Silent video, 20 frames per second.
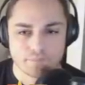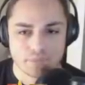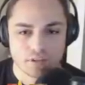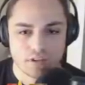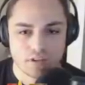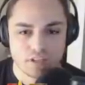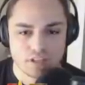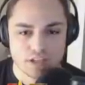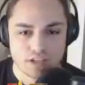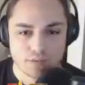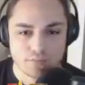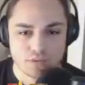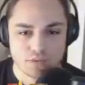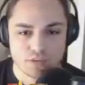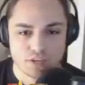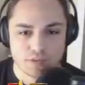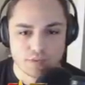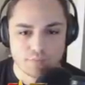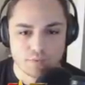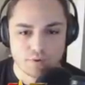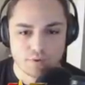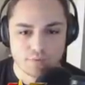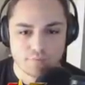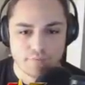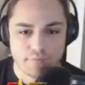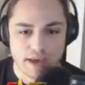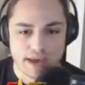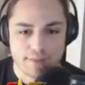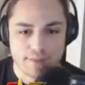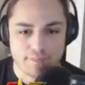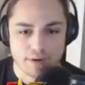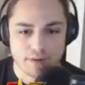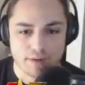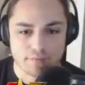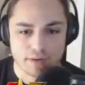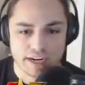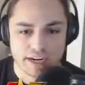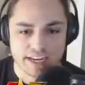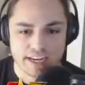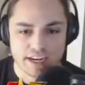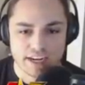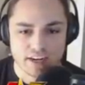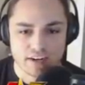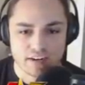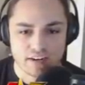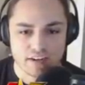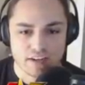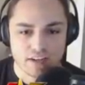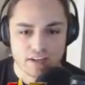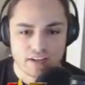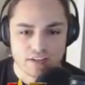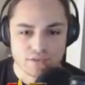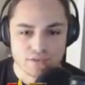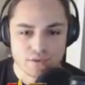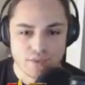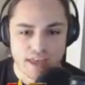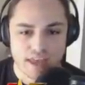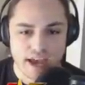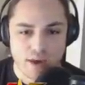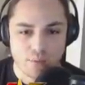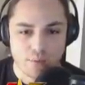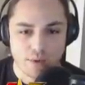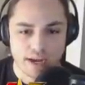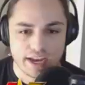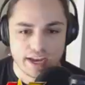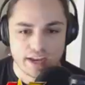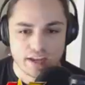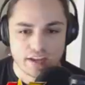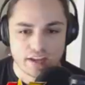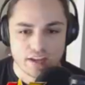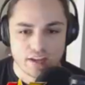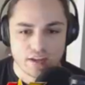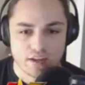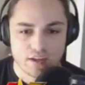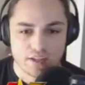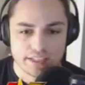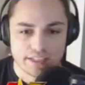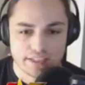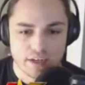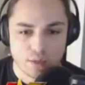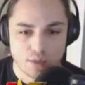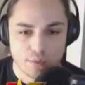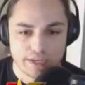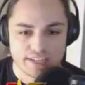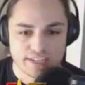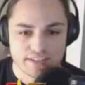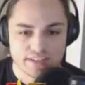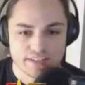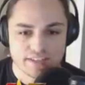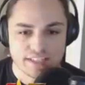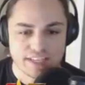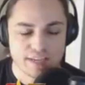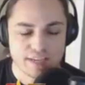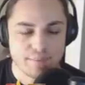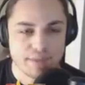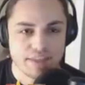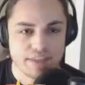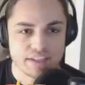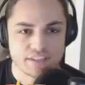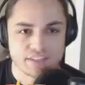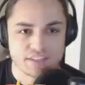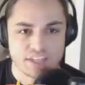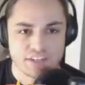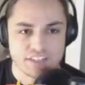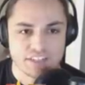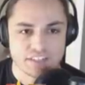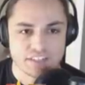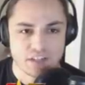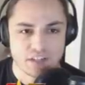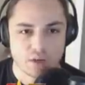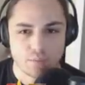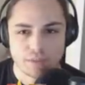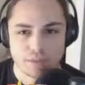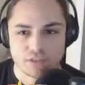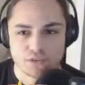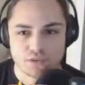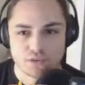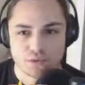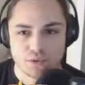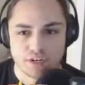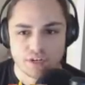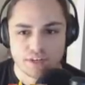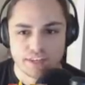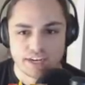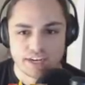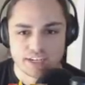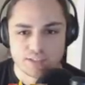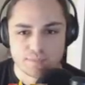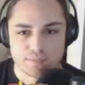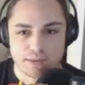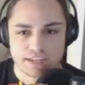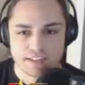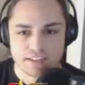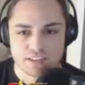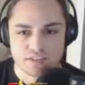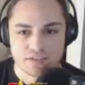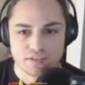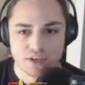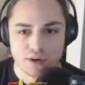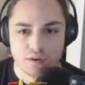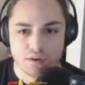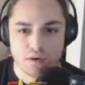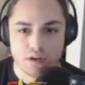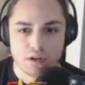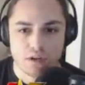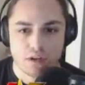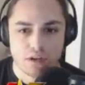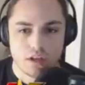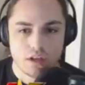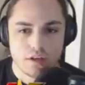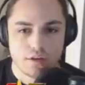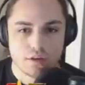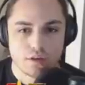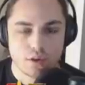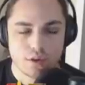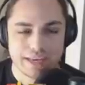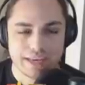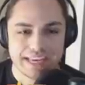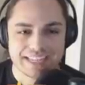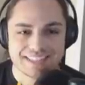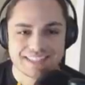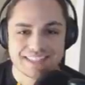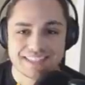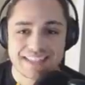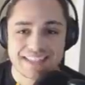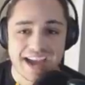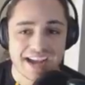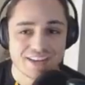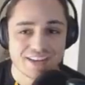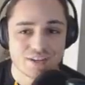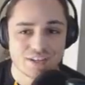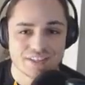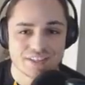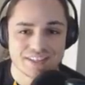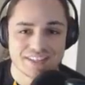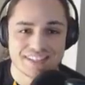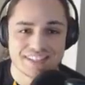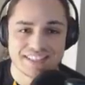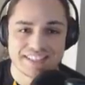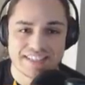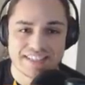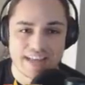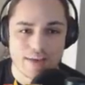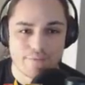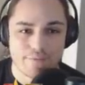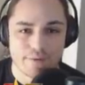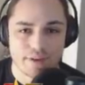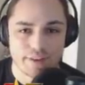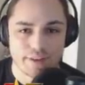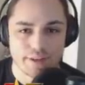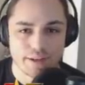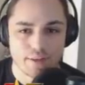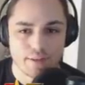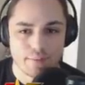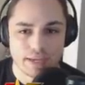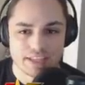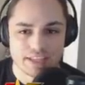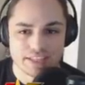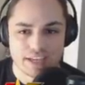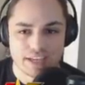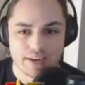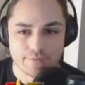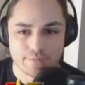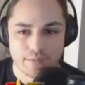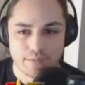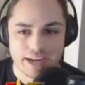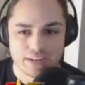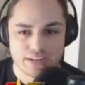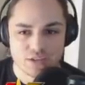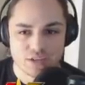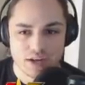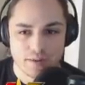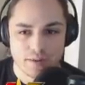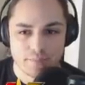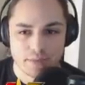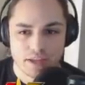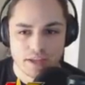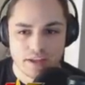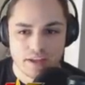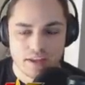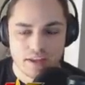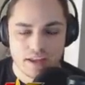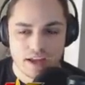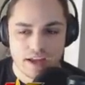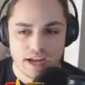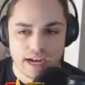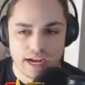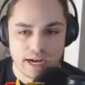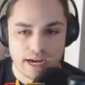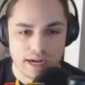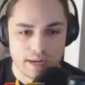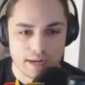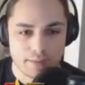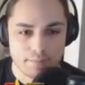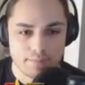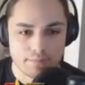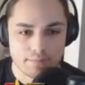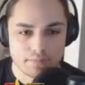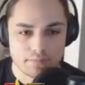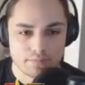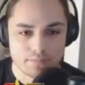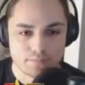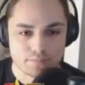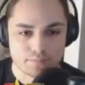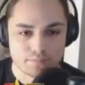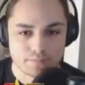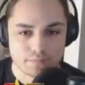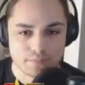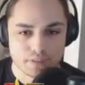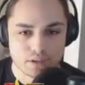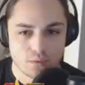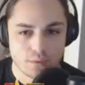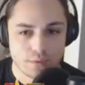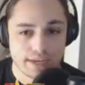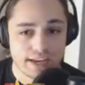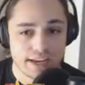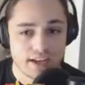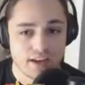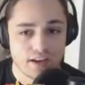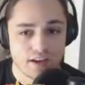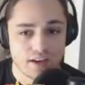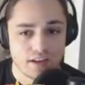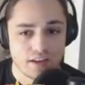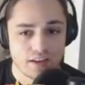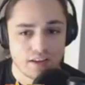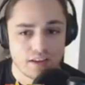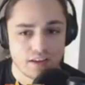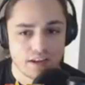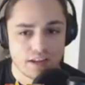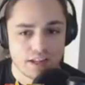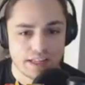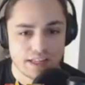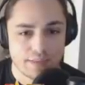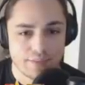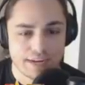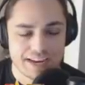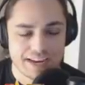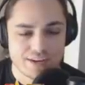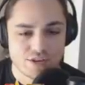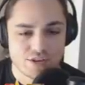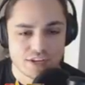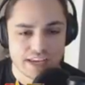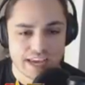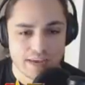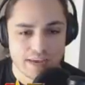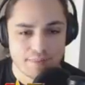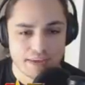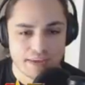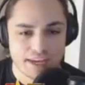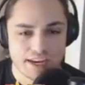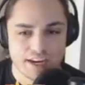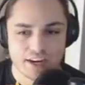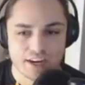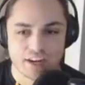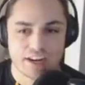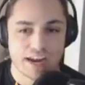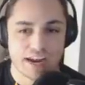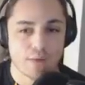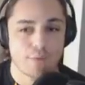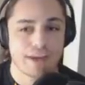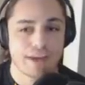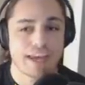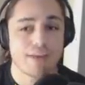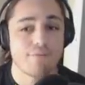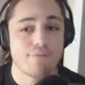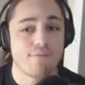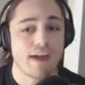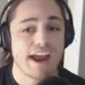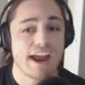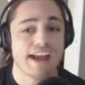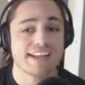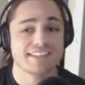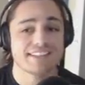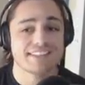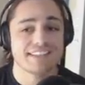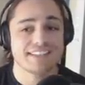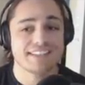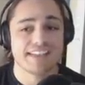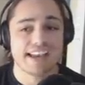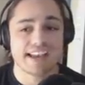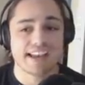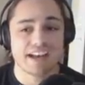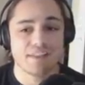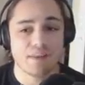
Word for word: is I'm just gonna move Mad Bum right here. So that way, you know, we get to see him in this series a bit sooner than expected. So going against the Dodgers, this is definitely gonna be a tough matchup. Um, we got elimination game here, and we advance to take on the